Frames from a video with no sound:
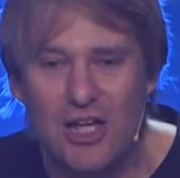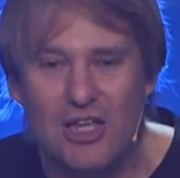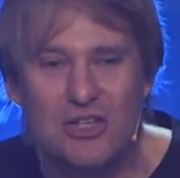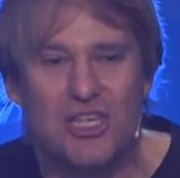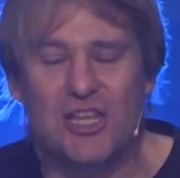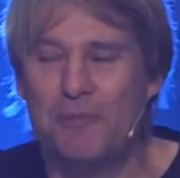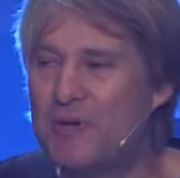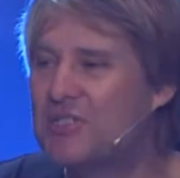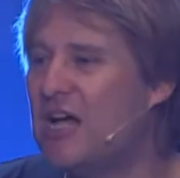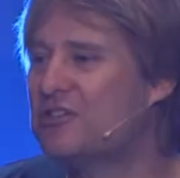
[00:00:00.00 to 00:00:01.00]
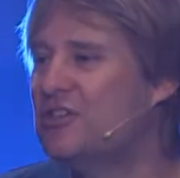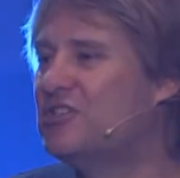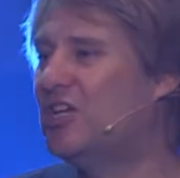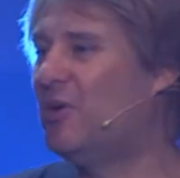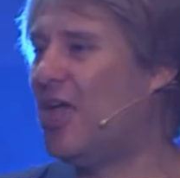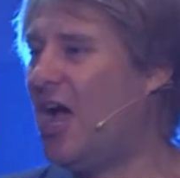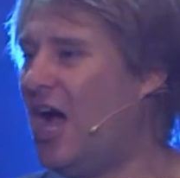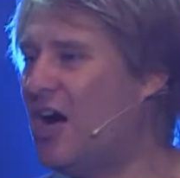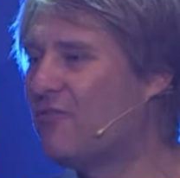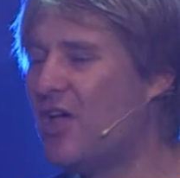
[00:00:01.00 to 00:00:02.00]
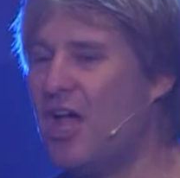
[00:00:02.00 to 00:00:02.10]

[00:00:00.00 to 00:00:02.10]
You see, the possessions that we have,